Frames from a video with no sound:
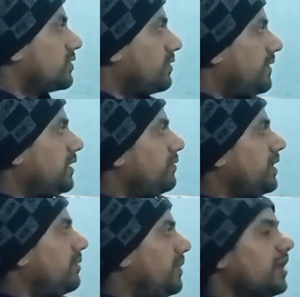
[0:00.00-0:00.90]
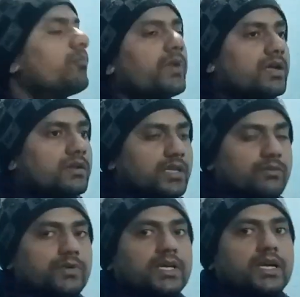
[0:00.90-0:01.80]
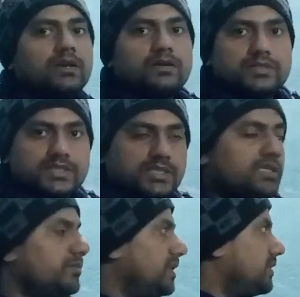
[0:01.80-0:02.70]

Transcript: So when we make pair, then we get 16